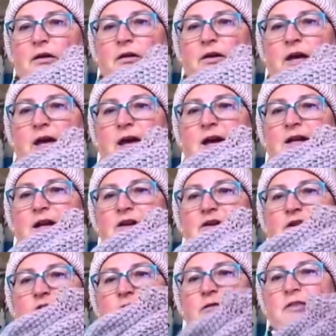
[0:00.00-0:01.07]
Okay, and I
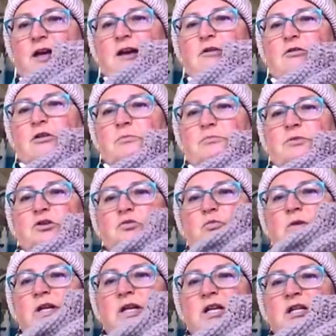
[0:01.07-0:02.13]
know they look a bit
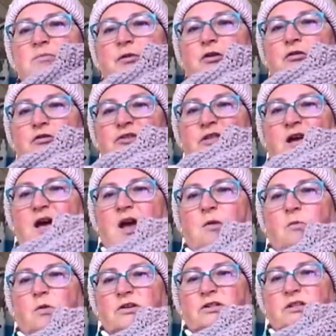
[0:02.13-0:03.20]
weird because I
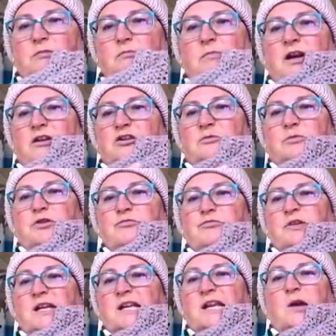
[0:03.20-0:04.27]
wanted mine to be
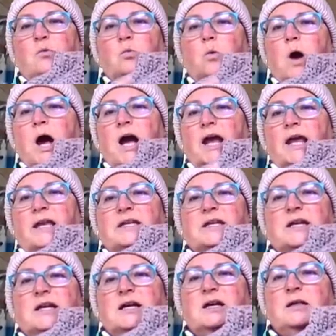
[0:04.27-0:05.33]
really wide
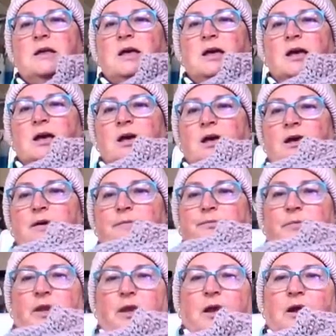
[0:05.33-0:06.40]
here.
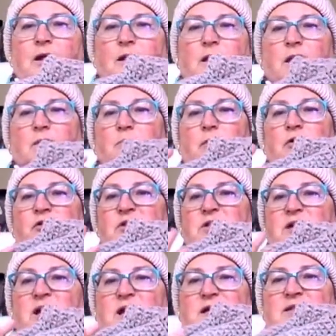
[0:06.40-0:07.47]
Yeah, in
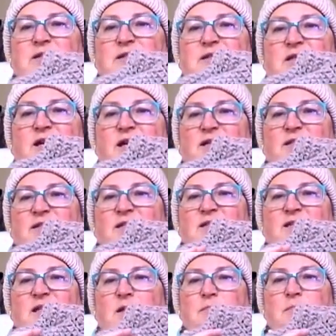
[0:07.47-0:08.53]
most cases they're
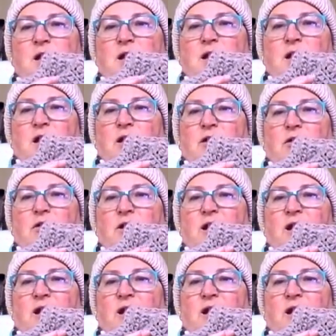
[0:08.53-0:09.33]
slimmer and go